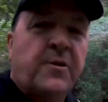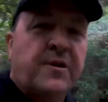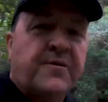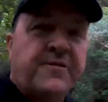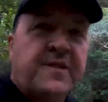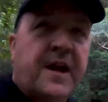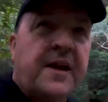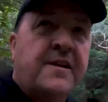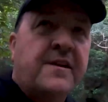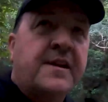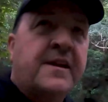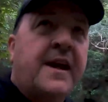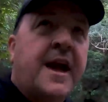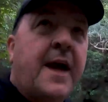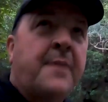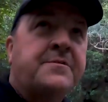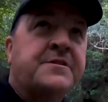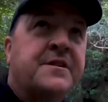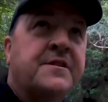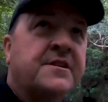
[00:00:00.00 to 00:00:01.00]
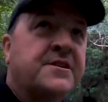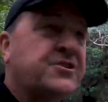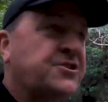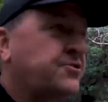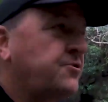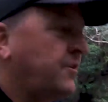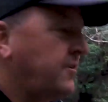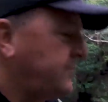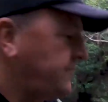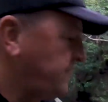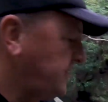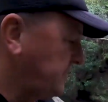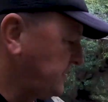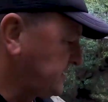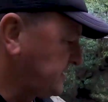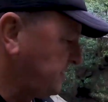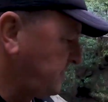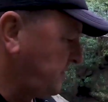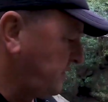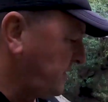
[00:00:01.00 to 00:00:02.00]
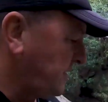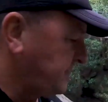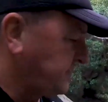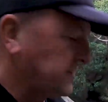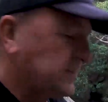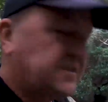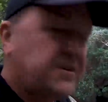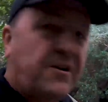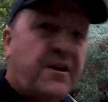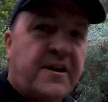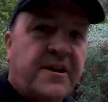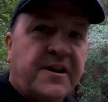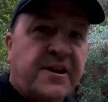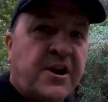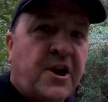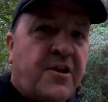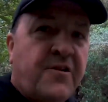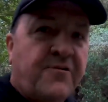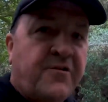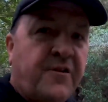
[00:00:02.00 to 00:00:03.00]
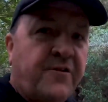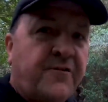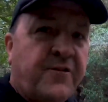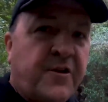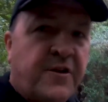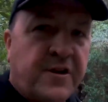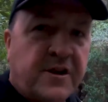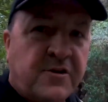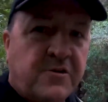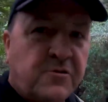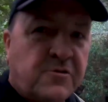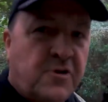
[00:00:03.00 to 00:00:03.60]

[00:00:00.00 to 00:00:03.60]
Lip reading: what I've done to capture this shot, first of all, I've decided to go for a vertical